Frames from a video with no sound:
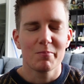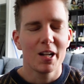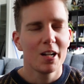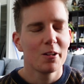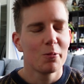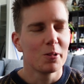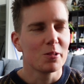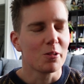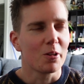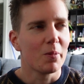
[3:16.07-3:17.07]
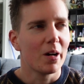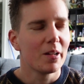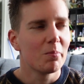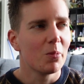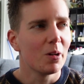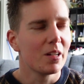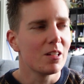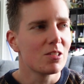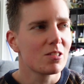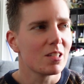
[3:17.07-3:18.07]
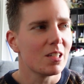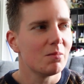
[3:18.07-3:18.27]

and I don't want to talk about it, but it's